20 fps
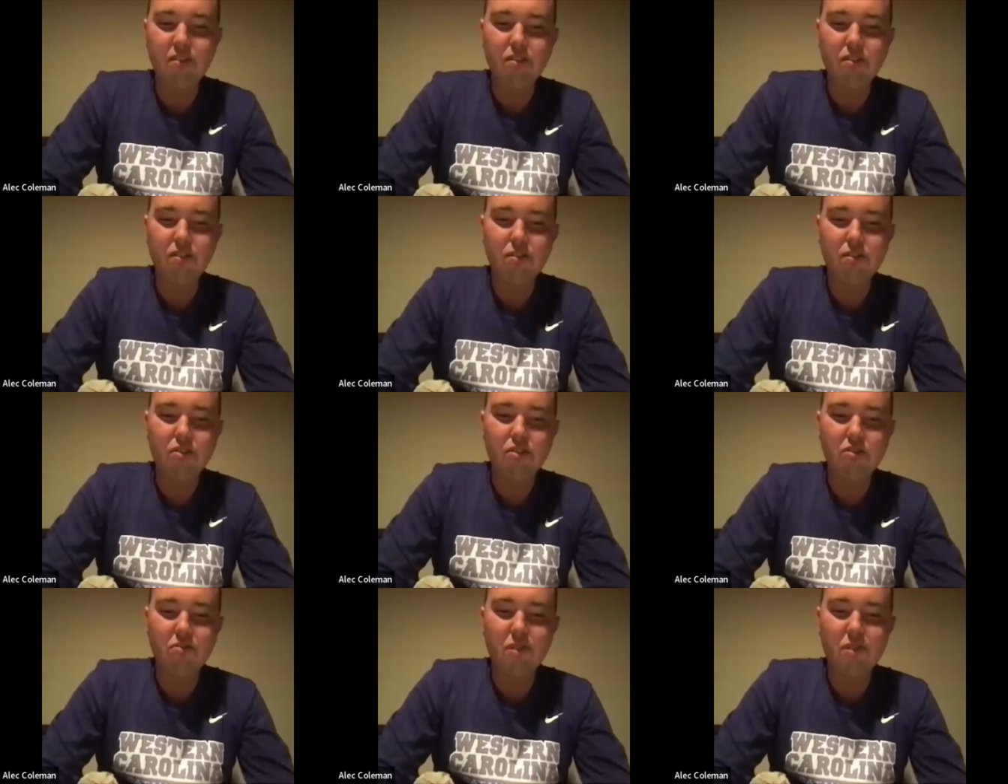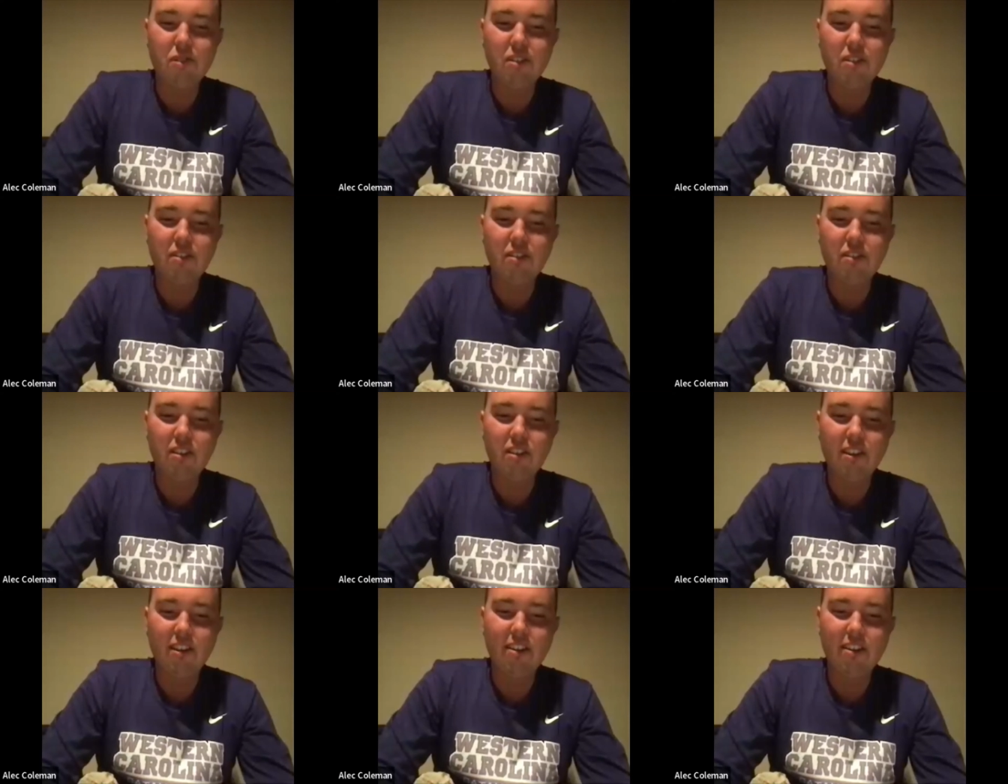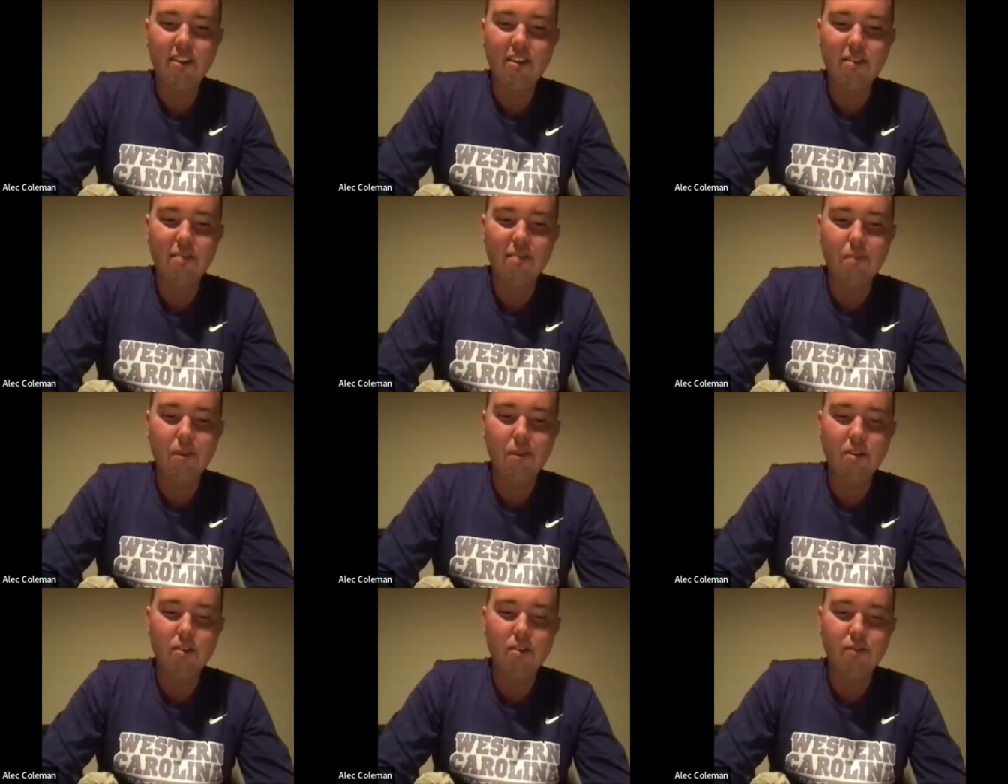it feels cool to be
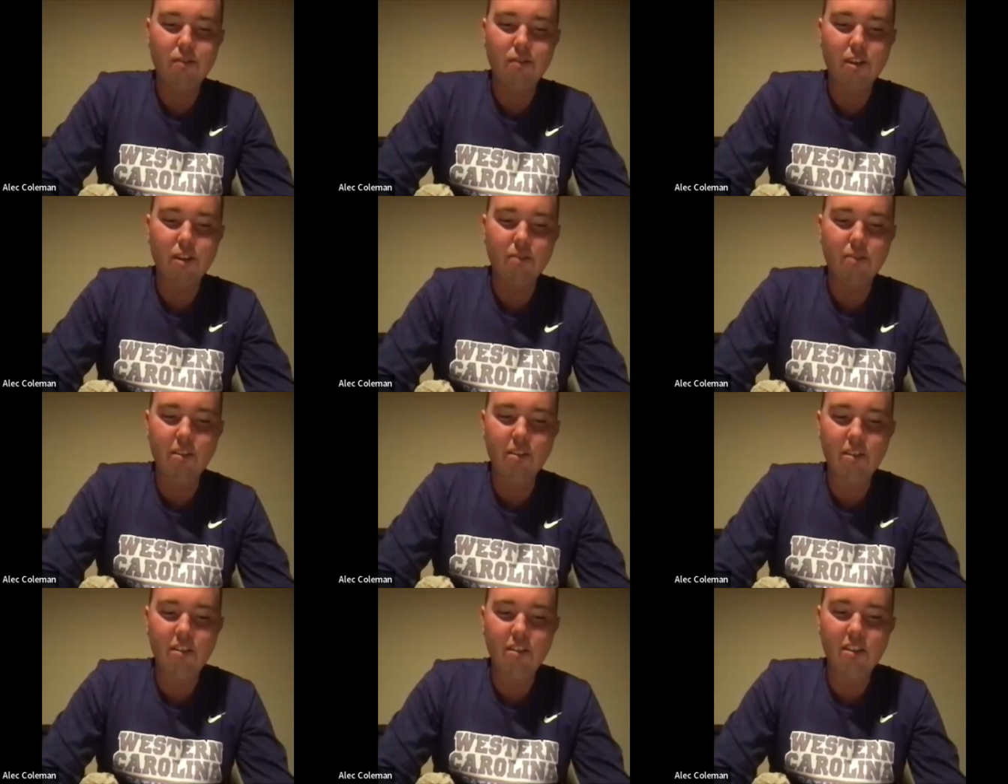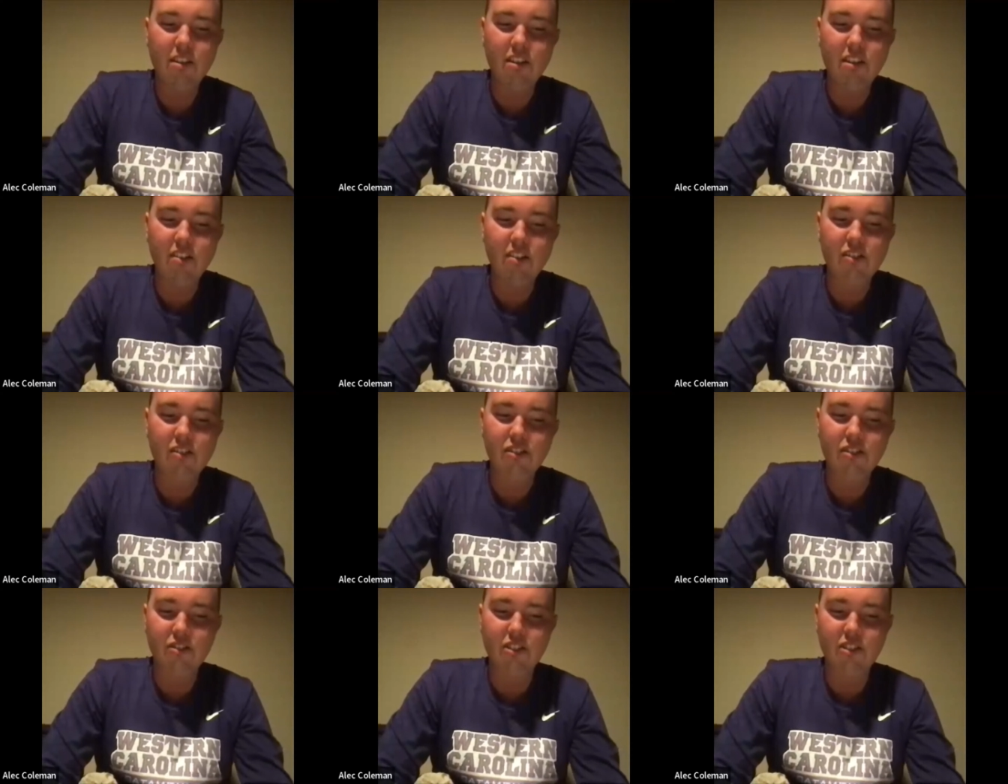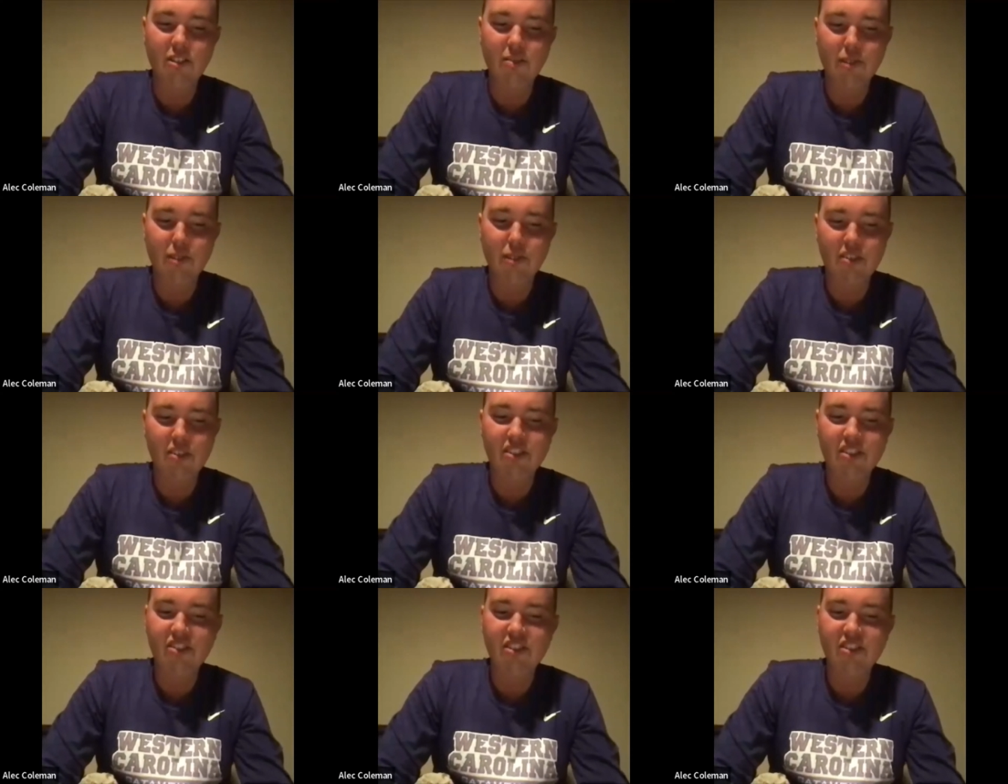kind of part of the family,
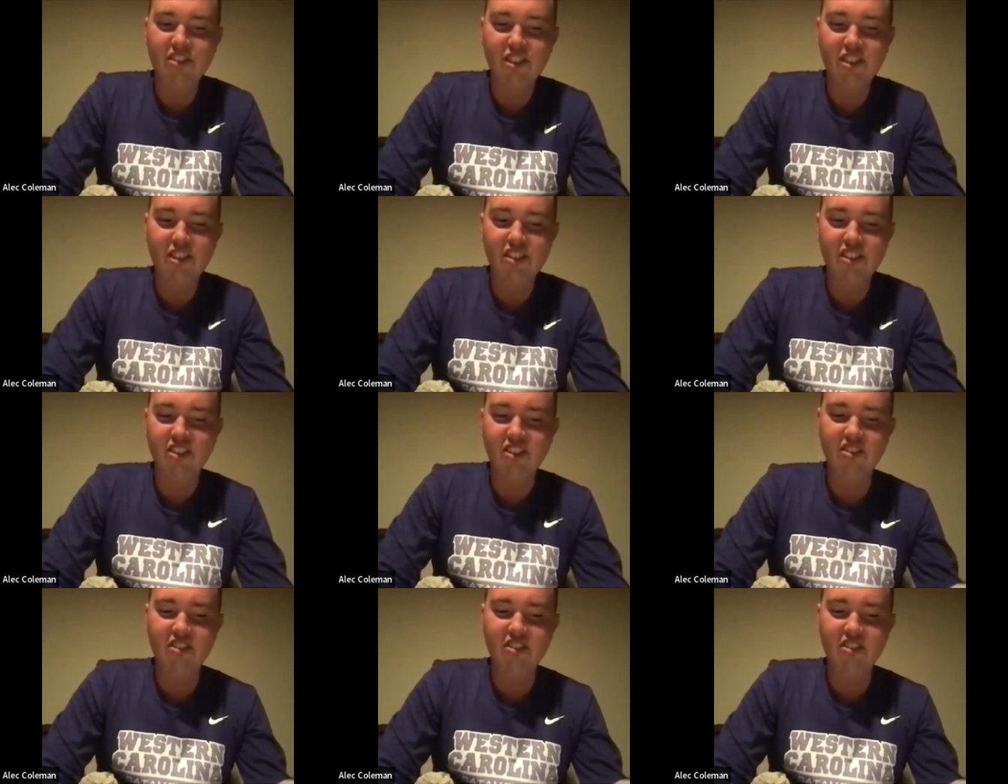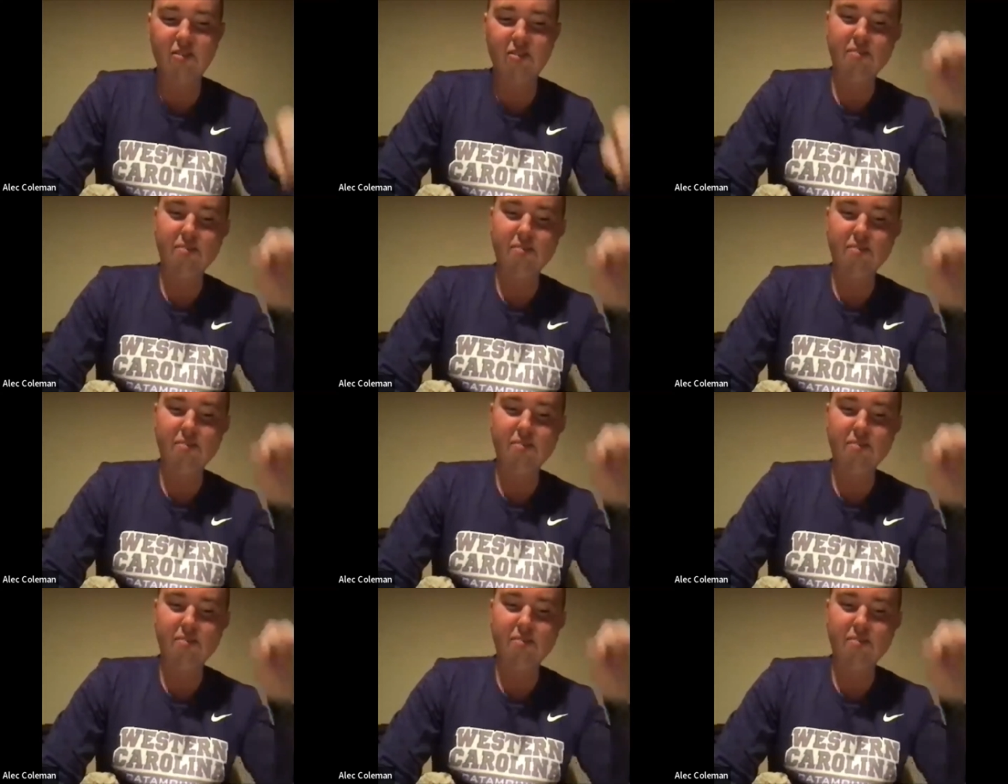excluding my sister